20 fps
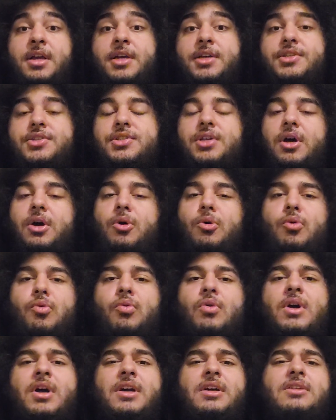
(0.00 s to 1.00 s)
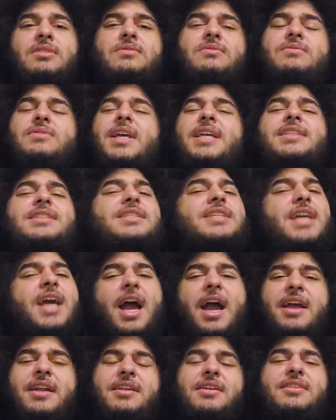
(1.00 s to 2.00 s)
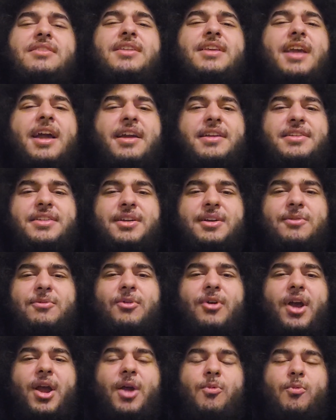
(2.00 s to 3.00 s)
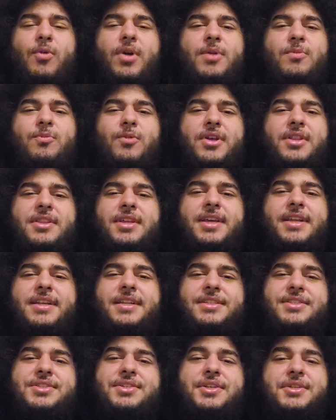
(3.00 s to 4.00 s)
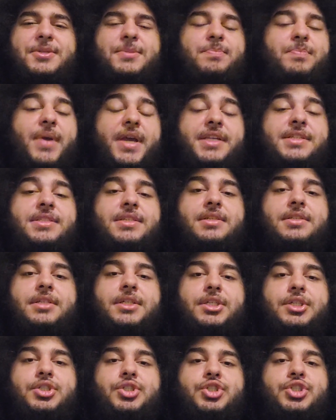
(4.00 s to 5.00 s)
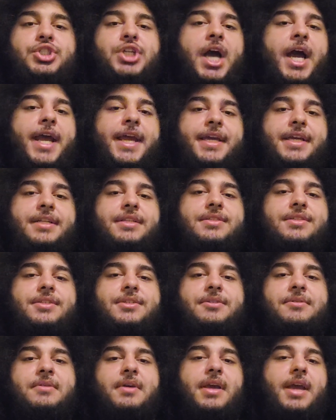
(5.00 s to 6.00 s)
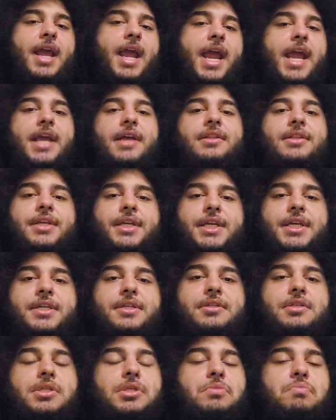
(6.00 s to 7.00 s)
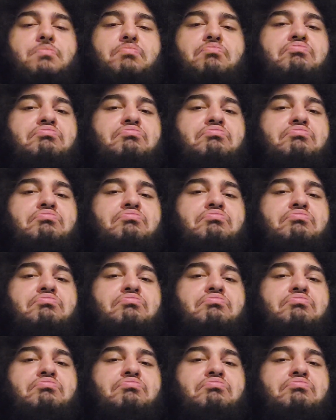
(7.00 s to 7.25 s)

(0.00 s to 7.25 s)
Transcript: So that's kind of the idea where I went with it. It's just basically giant alien,